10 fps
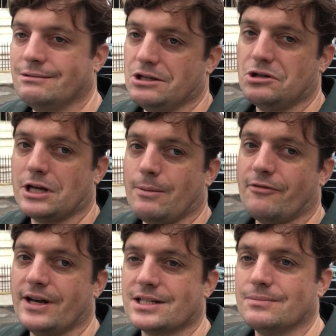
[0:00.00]
you should keep
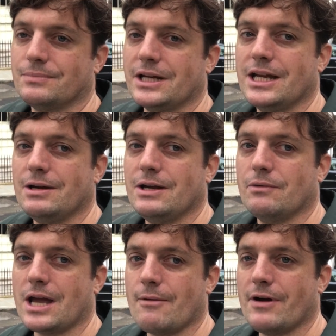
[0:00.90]
fit, but he, he
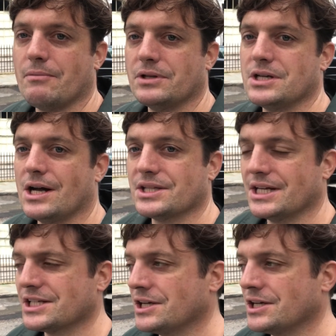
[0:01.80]
kept fit with dancing.